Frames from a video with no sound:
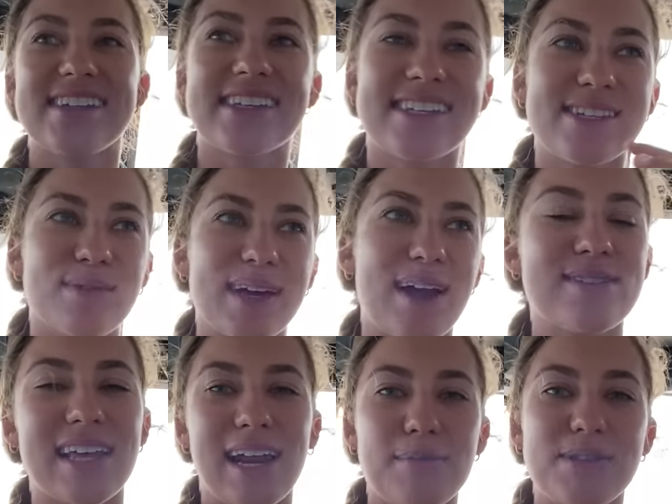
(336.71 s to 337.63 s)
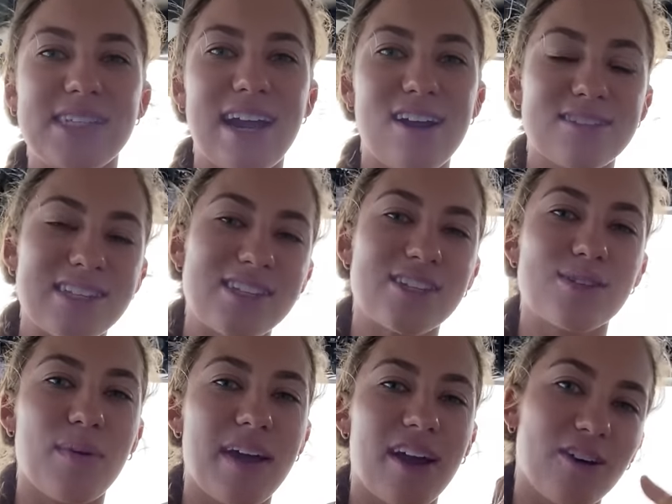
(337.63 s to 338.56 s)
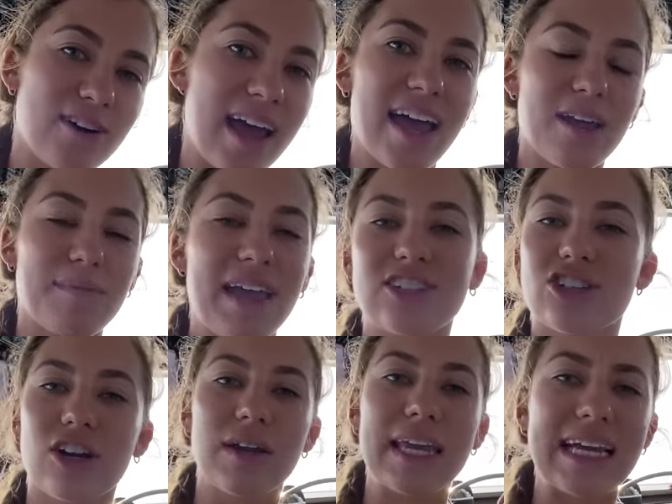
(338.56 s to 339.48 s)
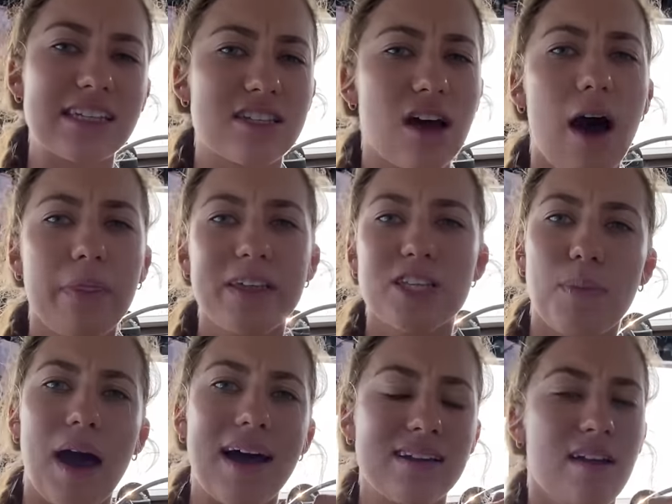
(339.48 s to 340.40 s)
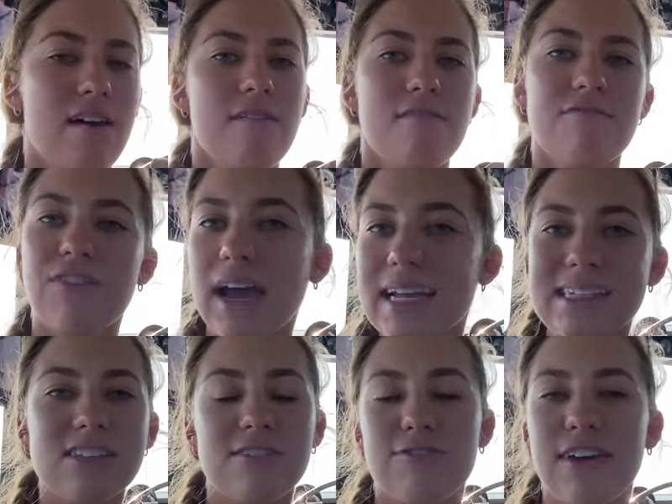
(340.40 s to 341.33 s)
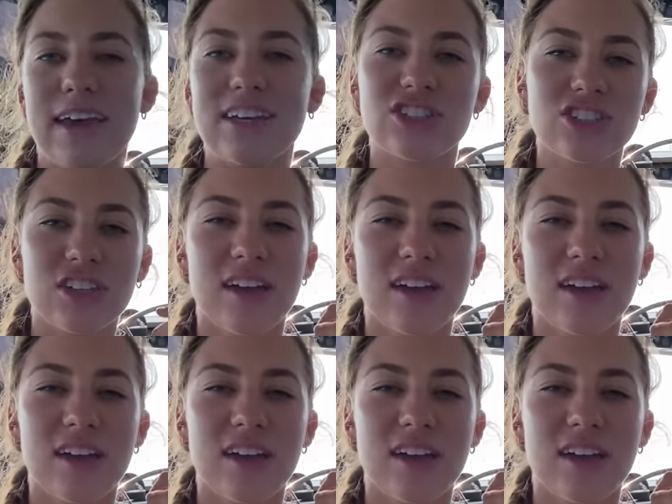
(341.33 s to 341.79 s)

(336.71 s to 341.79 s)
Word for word: This is what goes on upstairs. This is where Greg makes sure he gets on the spot, finds the fish,